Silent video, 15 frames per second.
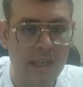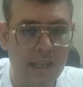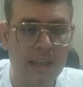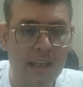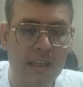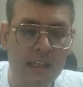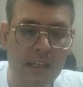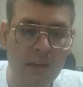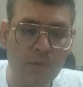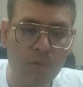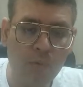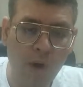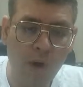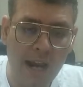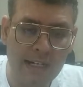if
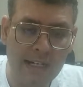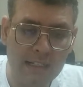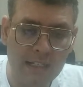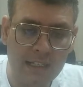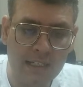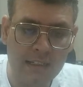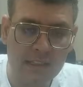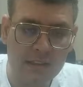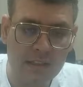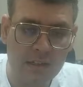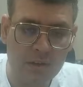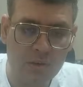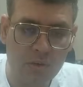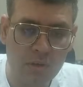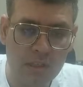white king is
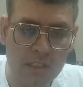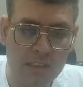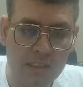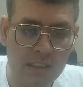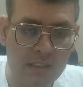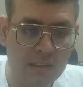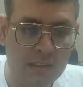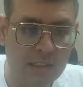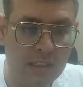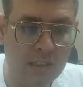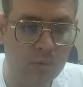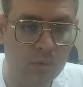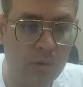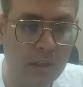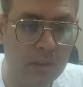controlling these three
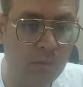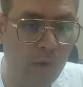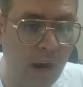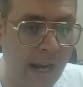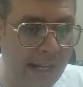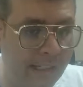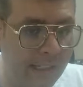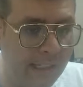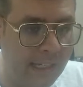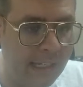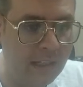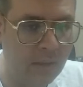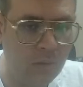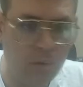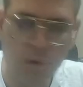squares, white
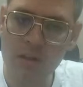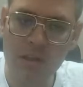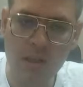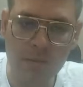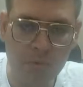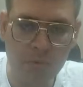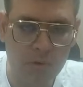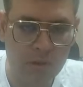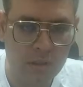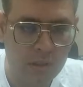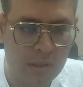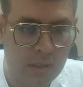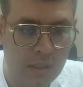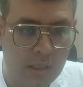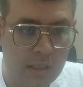king, not the pawn,
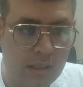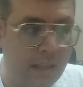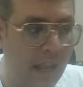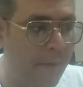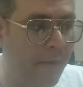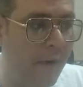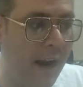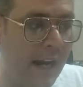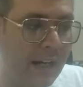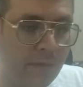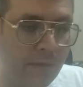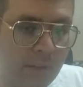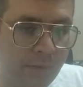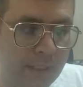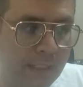then white will
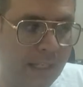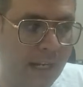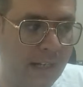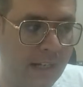win at this